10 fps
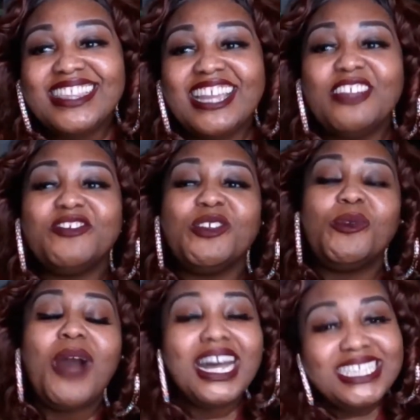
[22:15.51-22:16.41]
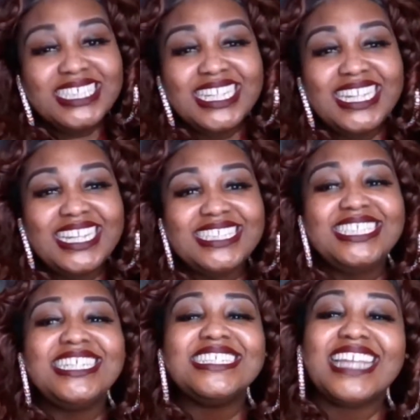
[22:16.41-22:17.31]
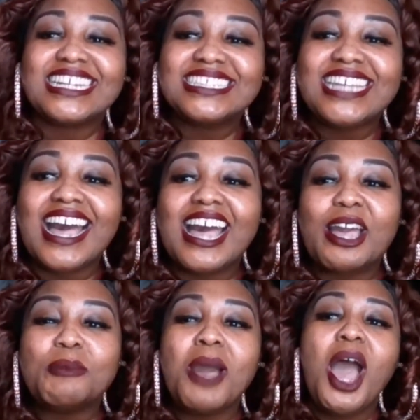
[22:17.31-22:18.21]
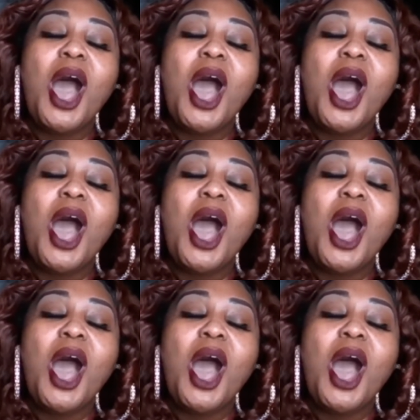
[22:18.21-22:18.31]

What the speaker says: Thank you for watching. Until next time,